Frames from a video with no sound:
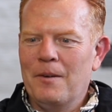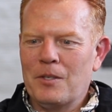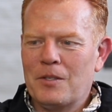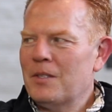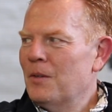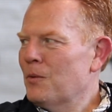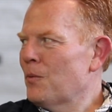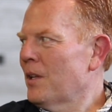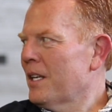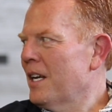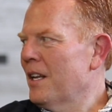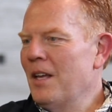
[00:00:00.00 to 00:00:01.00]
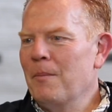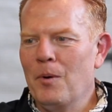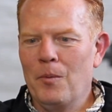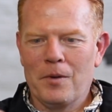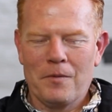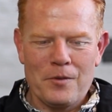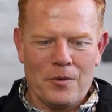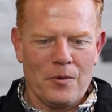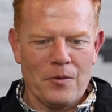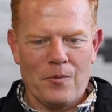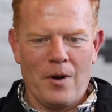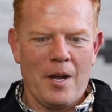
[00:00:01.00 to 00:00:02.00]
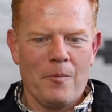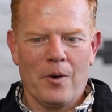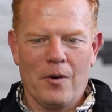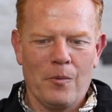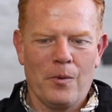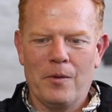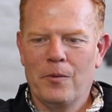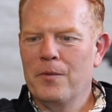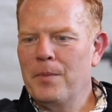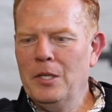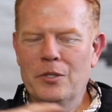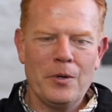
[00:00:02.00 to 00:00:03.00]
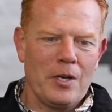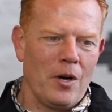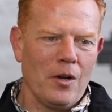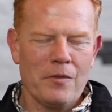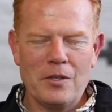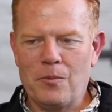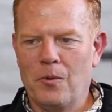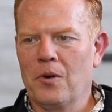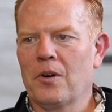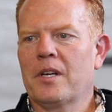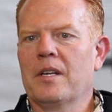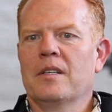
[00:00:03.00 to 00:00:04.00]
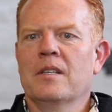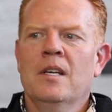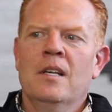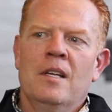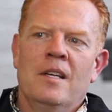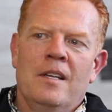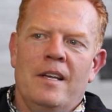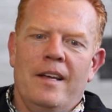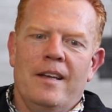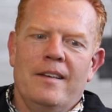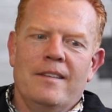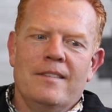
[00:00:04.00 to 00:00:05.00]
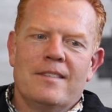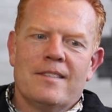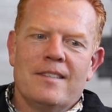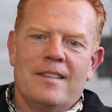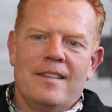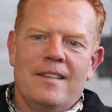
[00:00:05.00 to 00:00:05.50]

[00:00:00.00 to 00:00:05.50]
it was really kind of that moment of truth, right, where we've been doing all of this work, and it